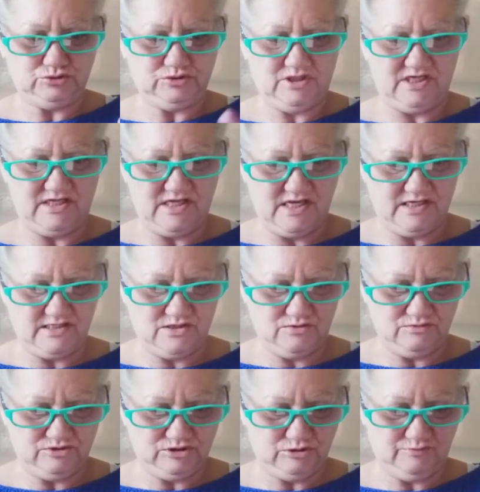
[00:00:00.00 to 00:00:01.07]
I gotta
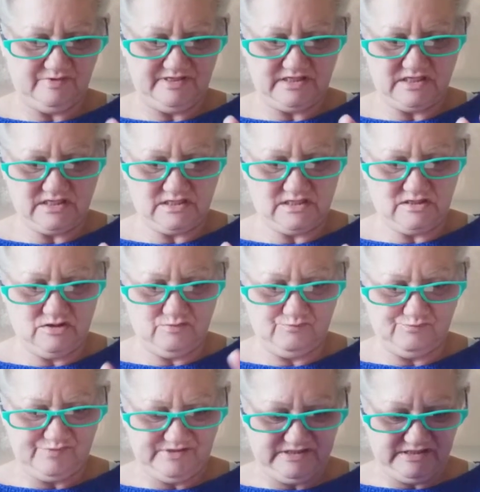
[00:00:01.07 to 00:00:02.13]
go to my
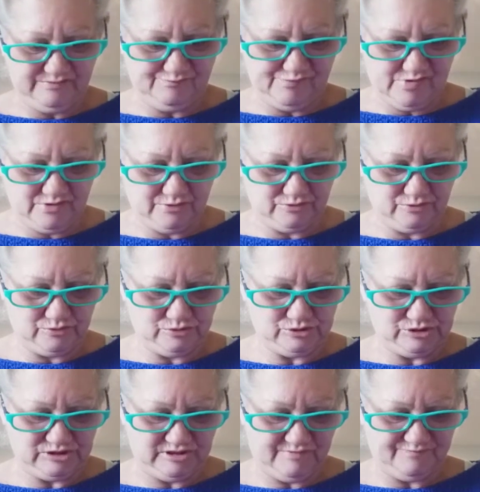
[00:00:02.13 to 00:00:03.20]
company
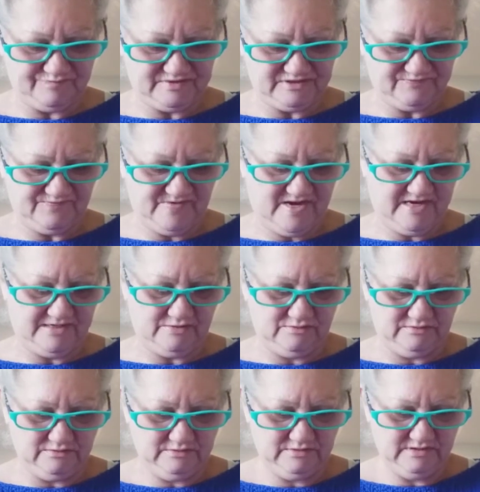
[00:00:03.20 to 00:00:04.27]
partnerships
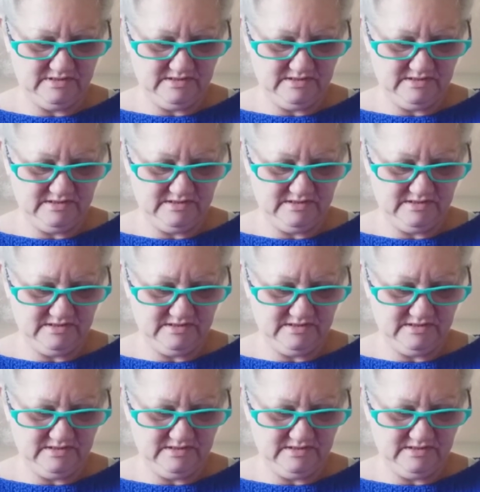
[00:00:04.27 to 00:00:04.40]
bio.